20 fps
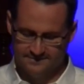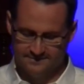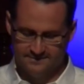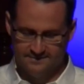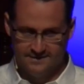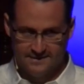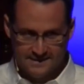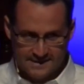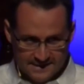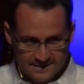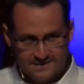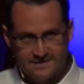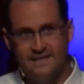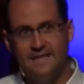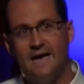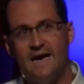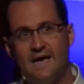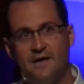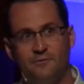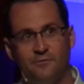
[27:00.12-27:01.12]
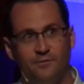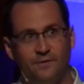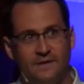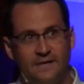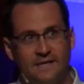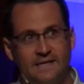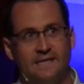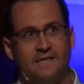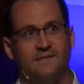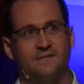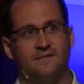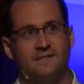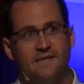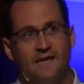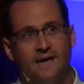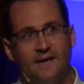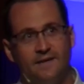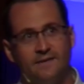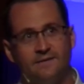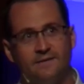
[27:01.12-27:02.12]
In his life and in his
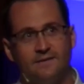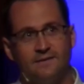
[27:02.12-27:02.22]
death,